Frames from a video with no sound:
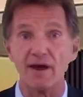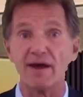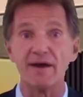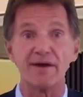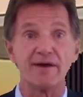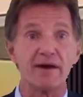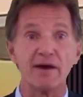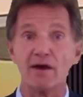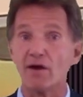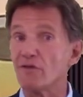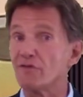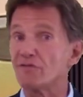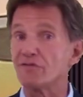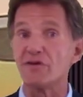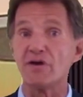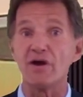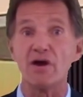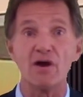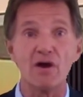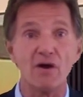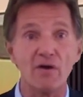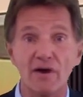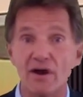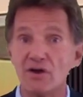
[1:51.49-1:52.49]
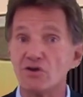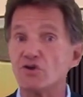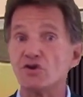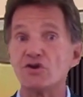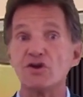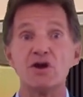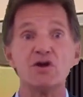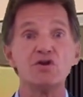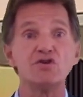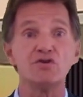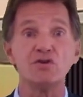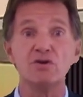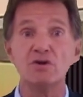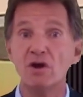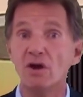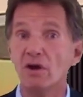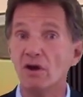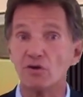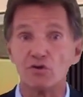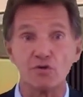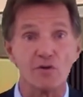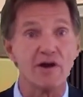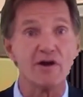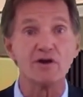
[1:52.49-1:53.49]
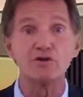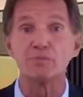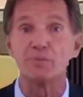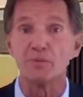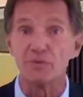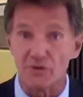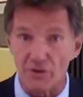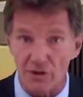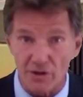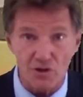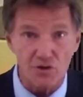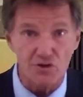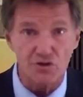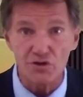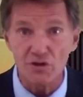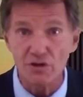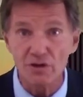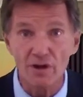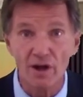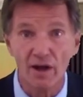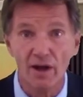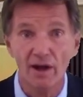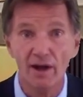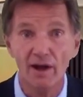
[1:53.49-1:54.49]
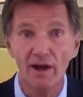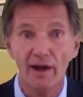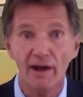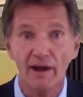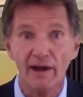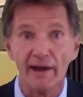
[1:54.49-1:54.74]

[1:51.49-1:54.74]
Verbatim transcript: like health care, education, transportation,